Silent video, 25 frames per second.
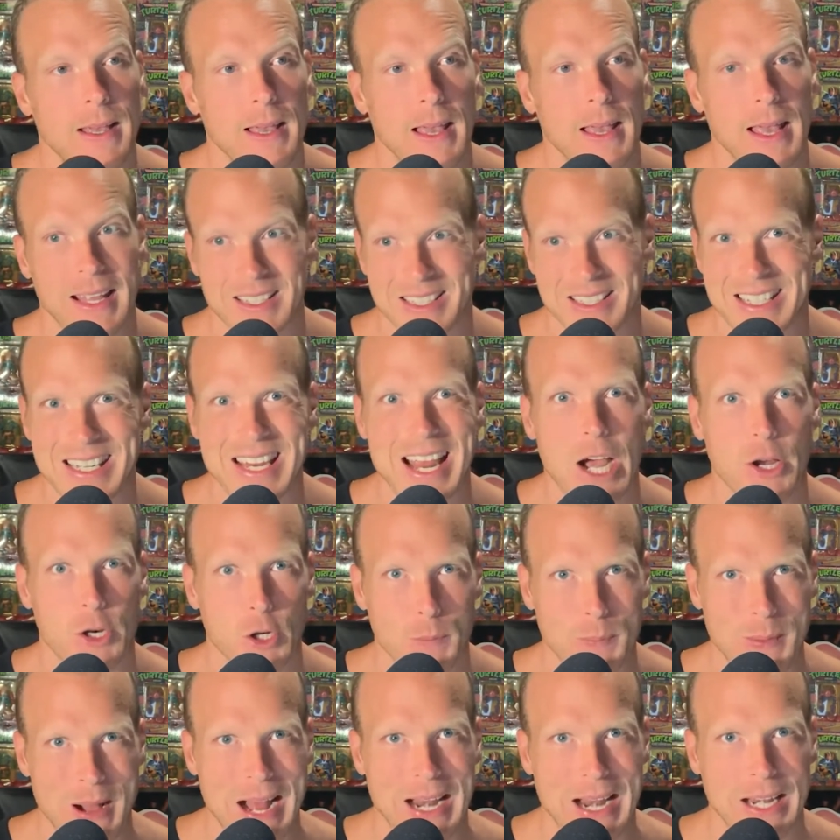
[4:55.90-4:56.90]
and see how
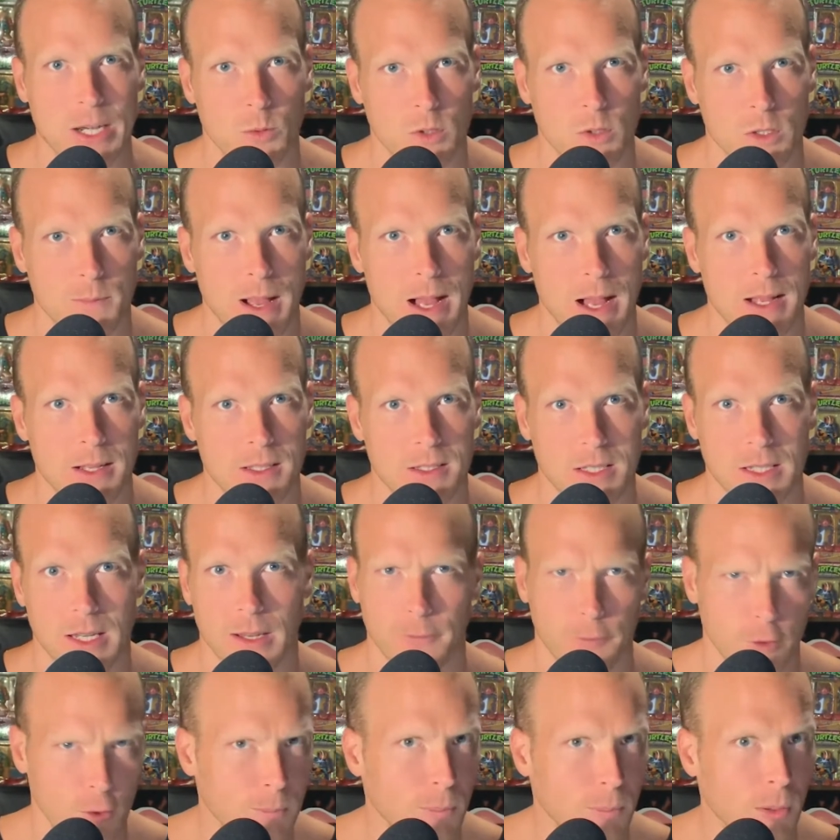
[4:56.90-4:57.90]
your body responds.
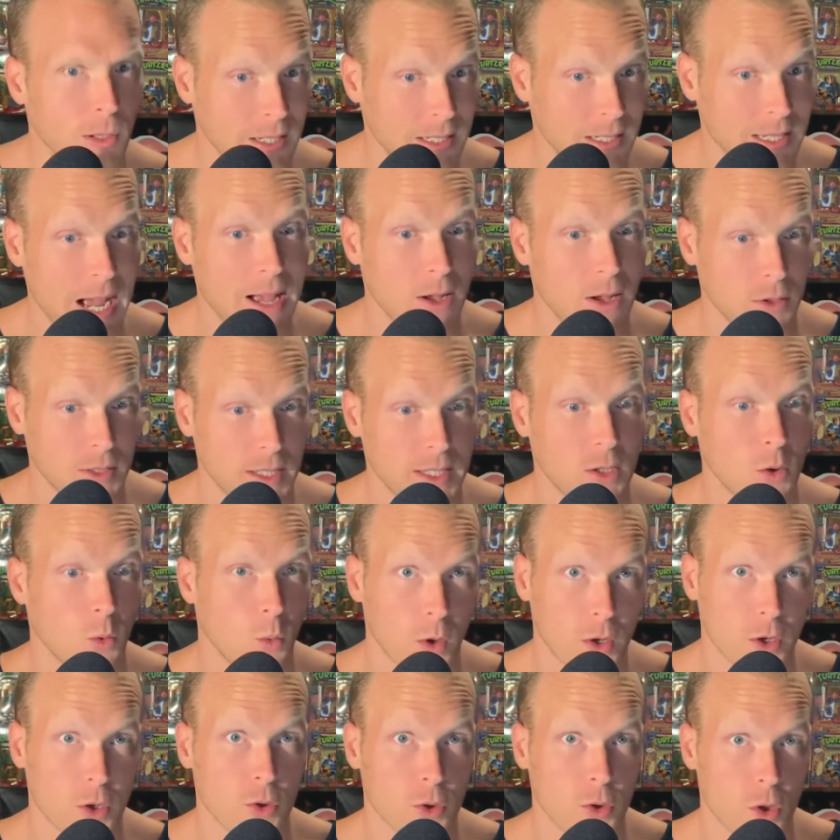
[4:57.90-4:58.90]
If you're pretty dialed in to
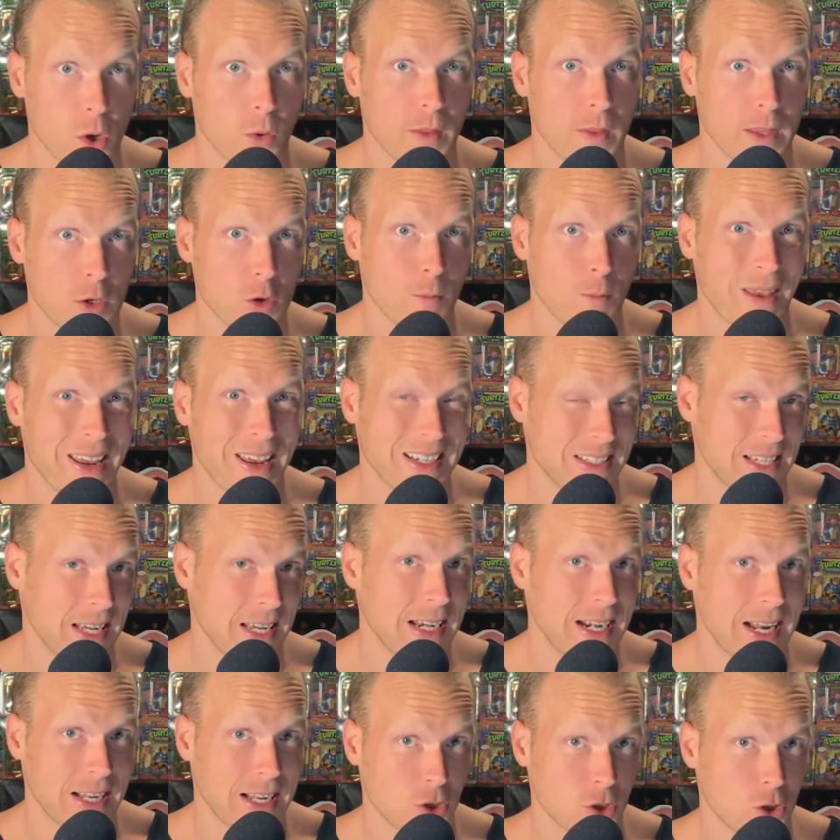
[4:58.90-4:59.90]
where you know that you
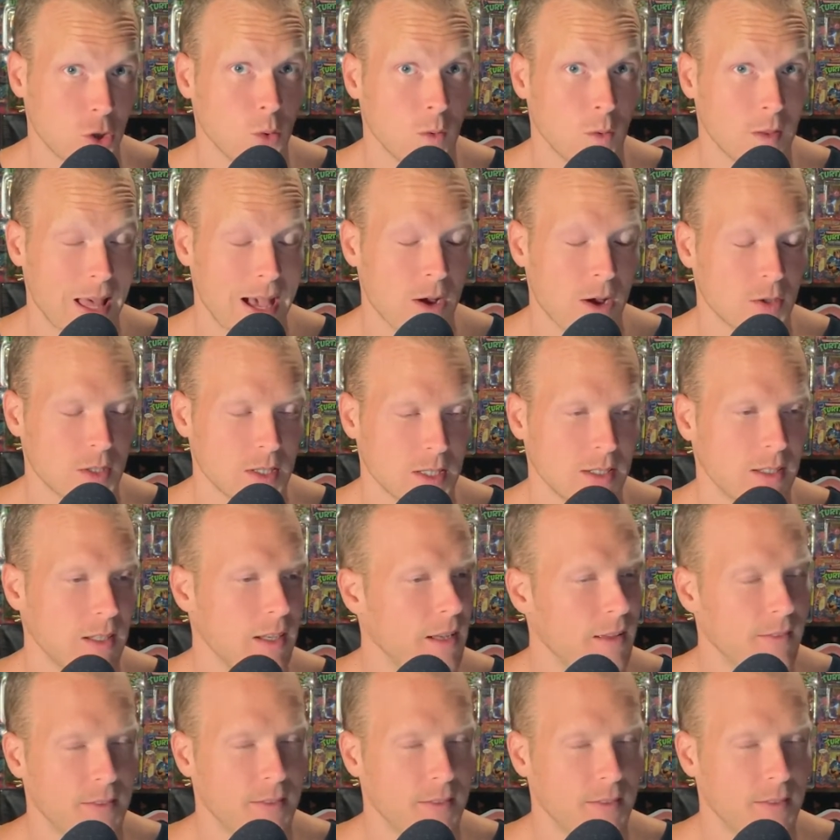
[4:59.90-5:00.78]
maintain on 2,000,